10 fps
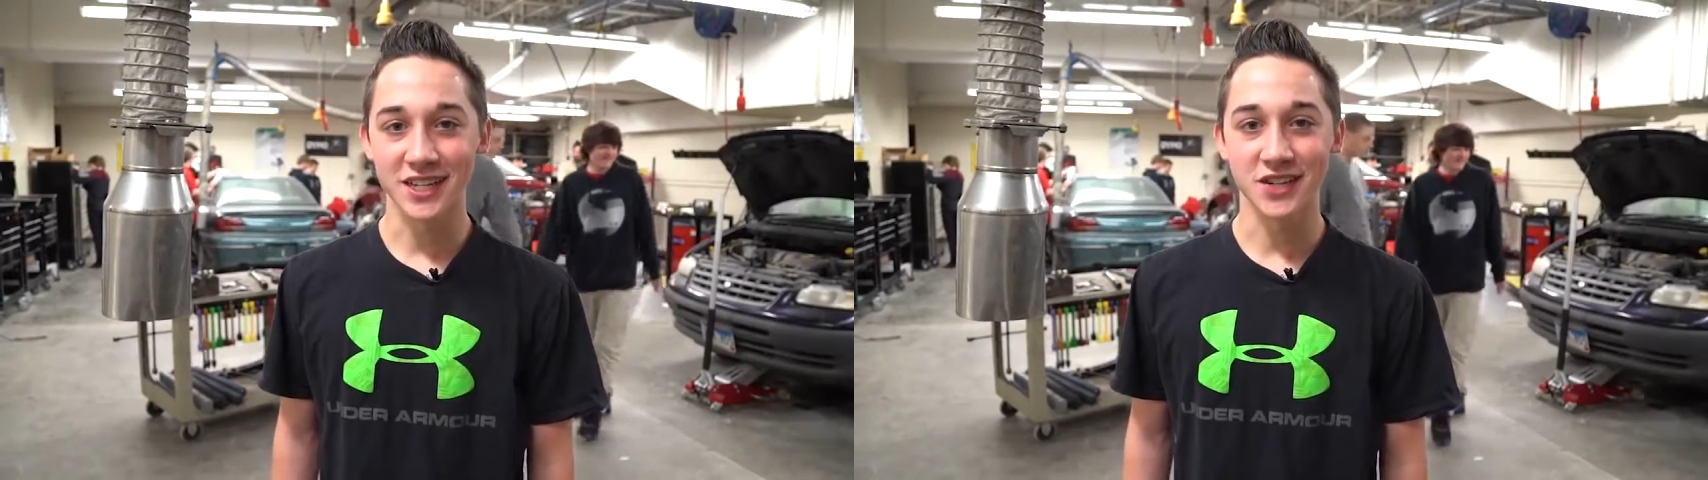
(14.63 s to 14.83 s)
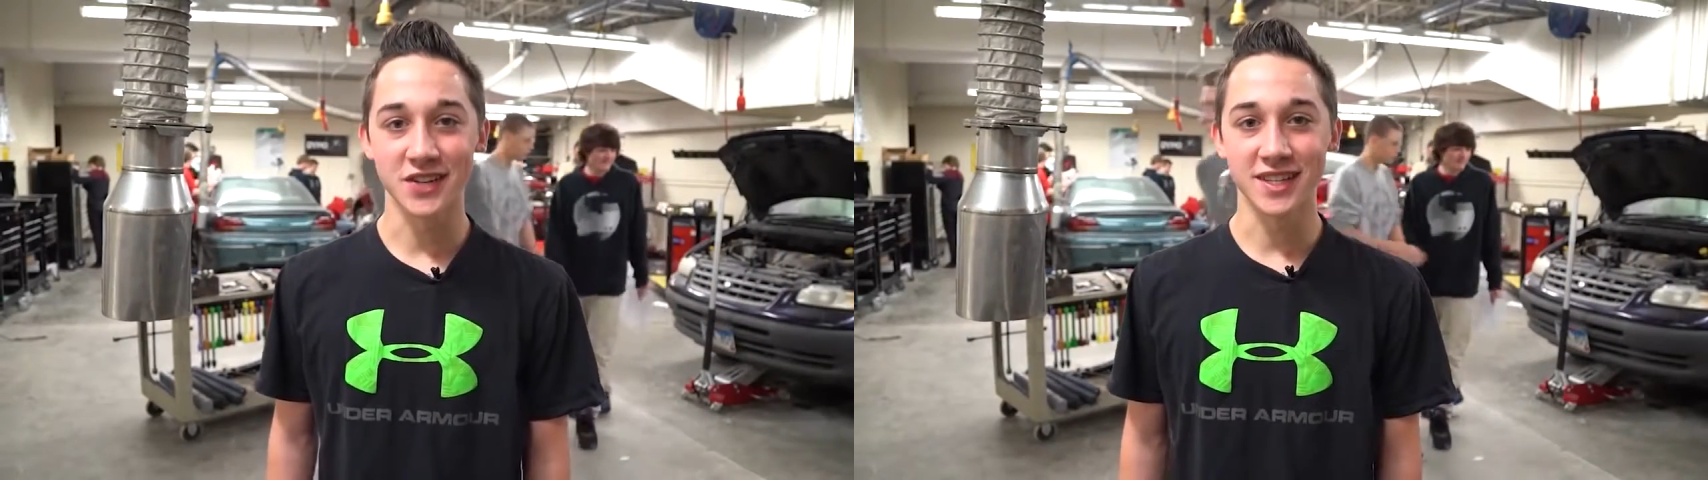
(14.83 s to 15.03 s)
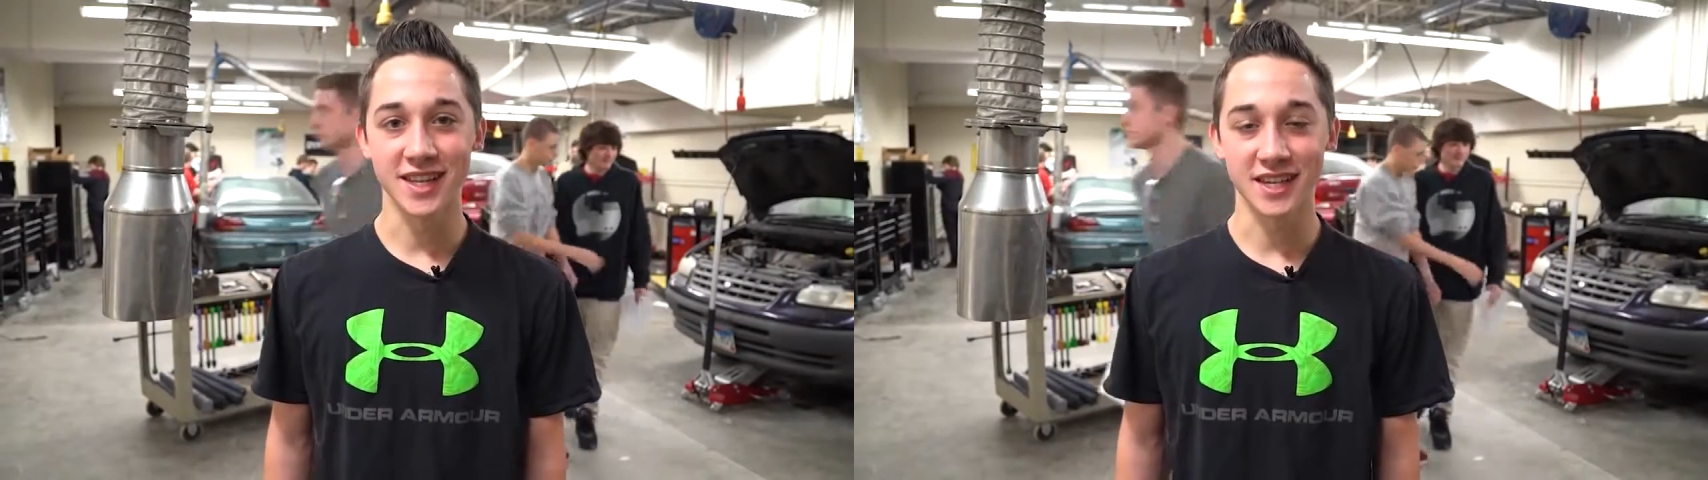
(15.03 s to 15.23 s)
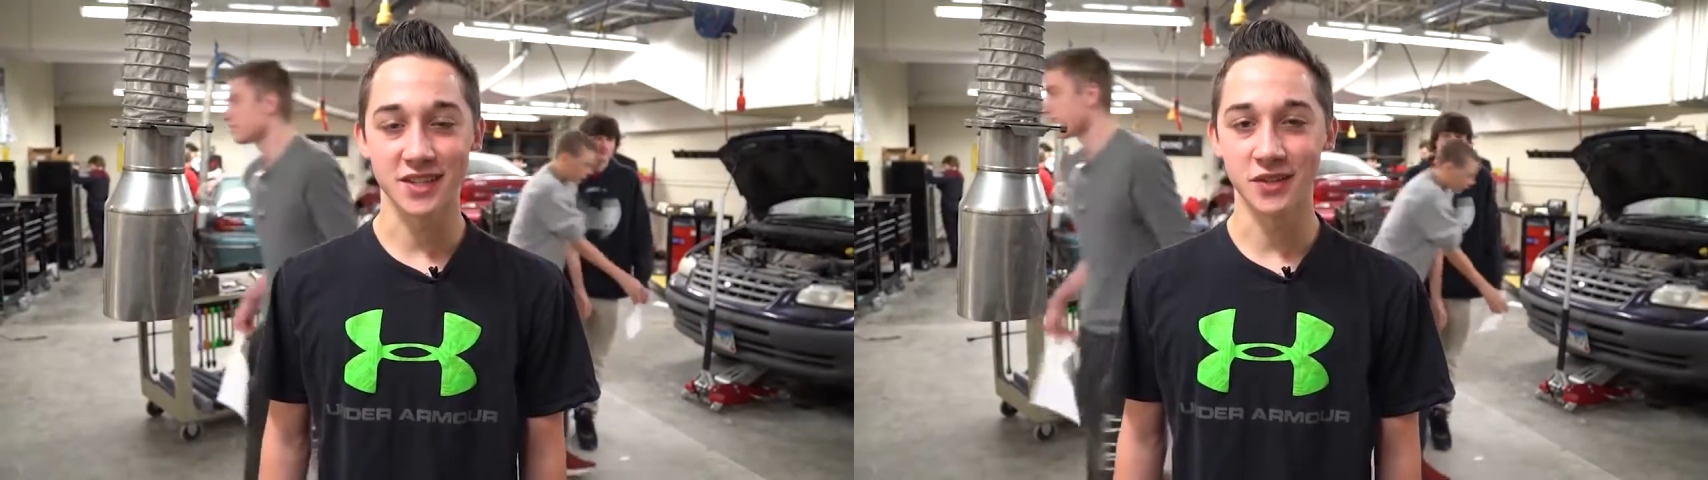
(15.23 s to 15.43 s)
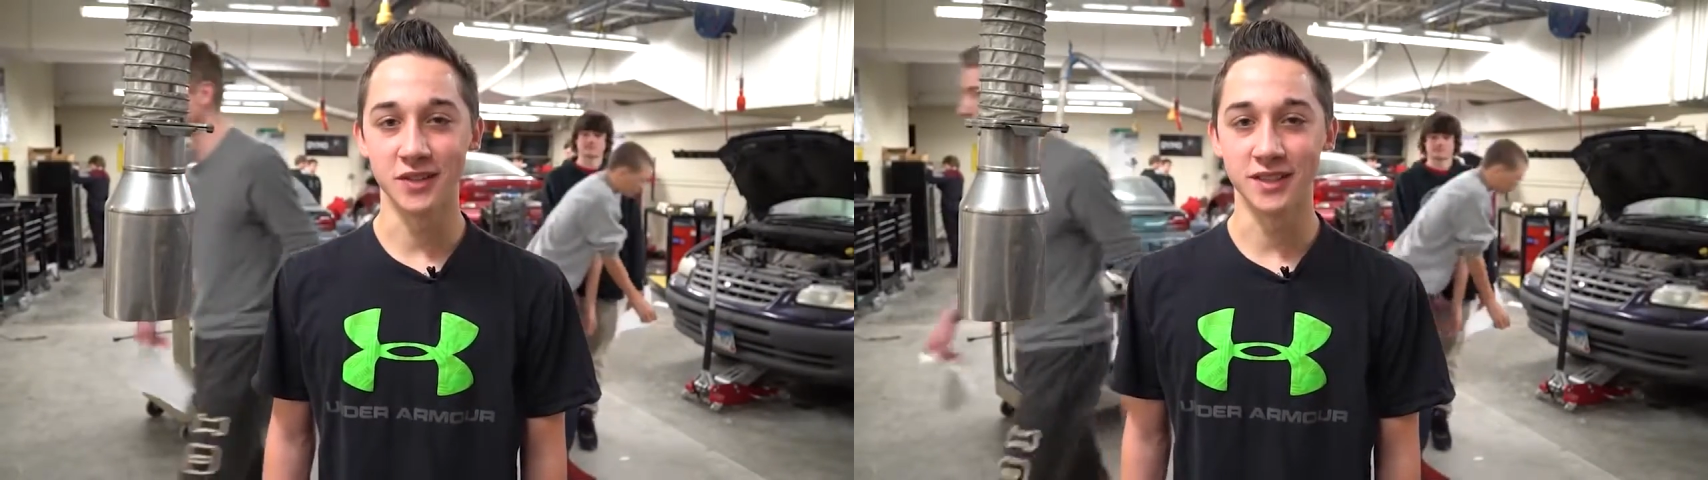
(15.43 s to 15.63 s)
students at
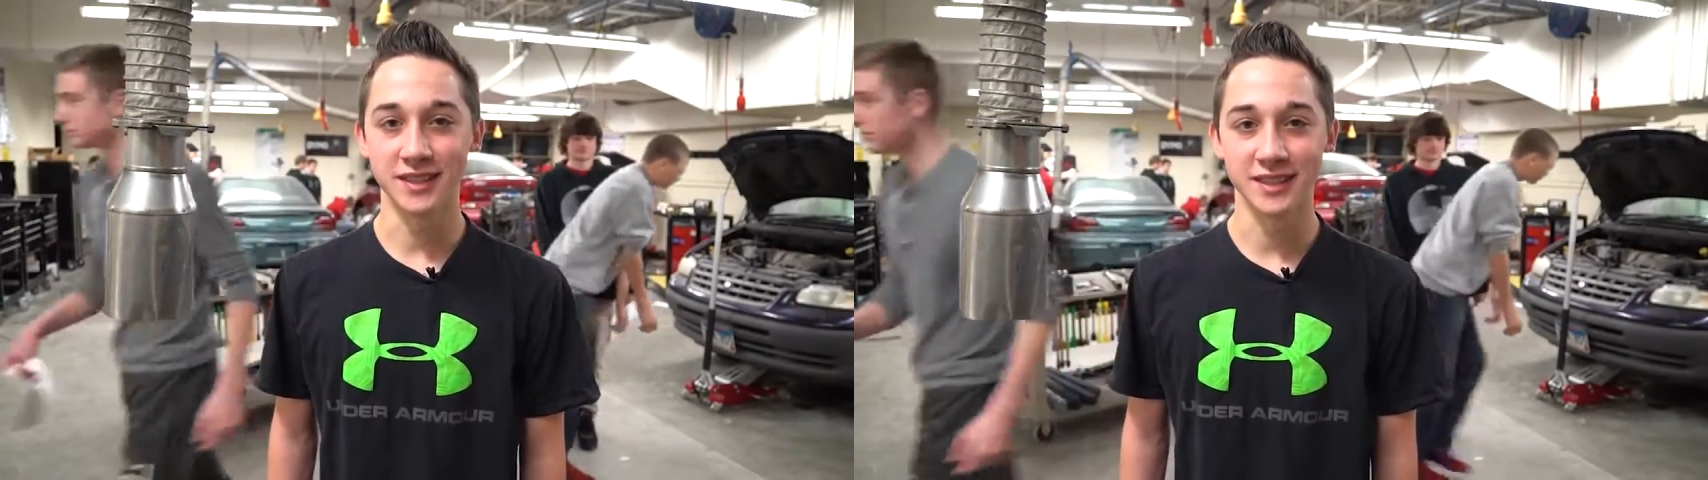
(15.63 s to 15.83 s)
school.